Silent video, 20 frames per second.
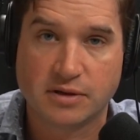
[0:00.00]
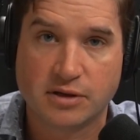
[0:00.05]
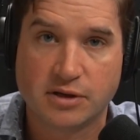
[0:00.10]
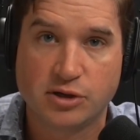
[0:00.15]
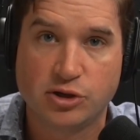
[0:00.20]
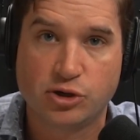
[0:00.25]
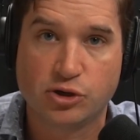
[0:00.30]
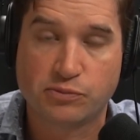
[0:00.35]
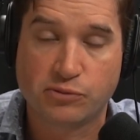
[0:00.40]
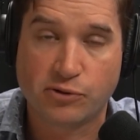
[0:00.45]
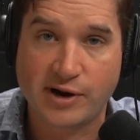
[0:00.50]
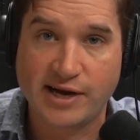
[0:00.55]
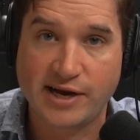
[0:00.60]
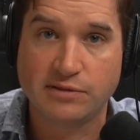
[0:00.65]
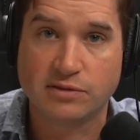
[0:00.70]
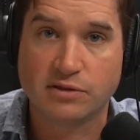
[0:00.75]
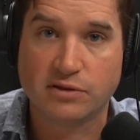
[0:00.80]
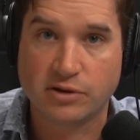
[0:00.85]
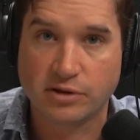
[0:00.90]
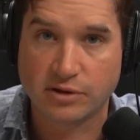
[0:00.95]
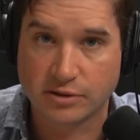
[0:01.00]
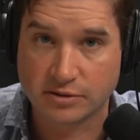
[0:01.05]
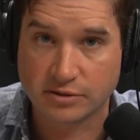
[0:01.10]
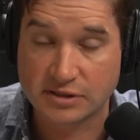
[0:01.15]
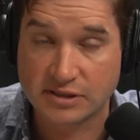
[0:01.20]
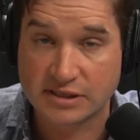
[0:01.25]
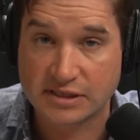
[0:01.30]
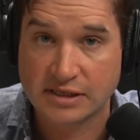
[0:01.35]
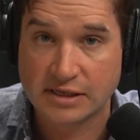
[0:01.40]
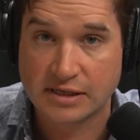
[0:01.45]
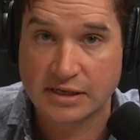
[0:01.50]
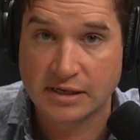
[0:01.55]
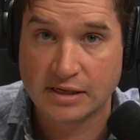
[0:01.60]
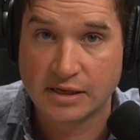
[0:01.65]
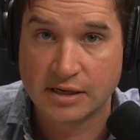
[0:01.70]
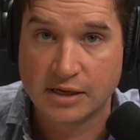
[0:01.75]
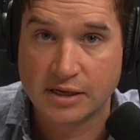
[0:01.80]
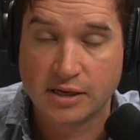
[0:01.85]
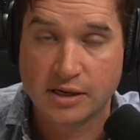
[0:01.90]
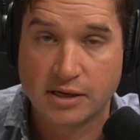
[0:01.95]
your brain learns
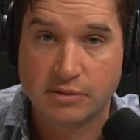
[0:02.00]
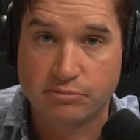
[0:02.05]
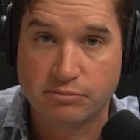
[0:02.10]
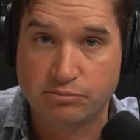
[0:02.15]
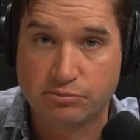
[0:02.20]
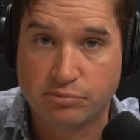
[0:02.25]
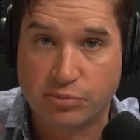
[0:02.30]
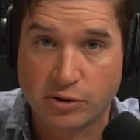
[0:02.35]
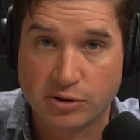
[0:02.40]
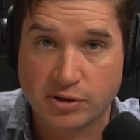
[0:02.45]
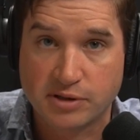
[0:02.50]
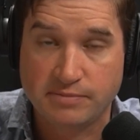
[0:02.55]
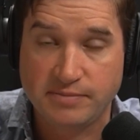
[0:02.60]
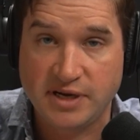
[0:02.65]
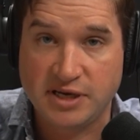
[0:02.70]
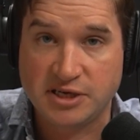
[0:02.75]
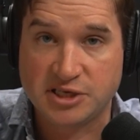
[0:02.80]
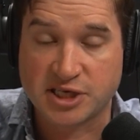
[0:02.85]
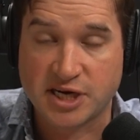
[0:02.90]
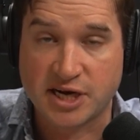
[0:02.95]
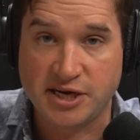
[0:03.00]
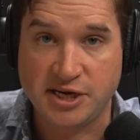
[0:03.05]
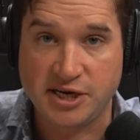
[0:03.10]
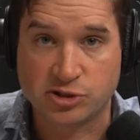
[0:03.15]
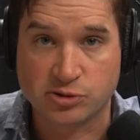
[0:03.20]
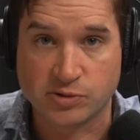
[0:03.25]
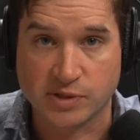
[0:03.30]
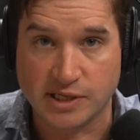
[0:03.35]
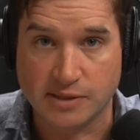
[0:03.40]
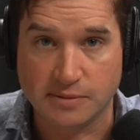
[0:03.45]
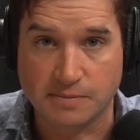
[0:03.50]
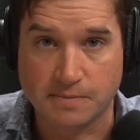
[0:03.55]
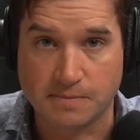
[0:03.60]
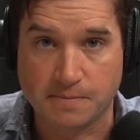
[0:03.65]
boredom means shiny treat.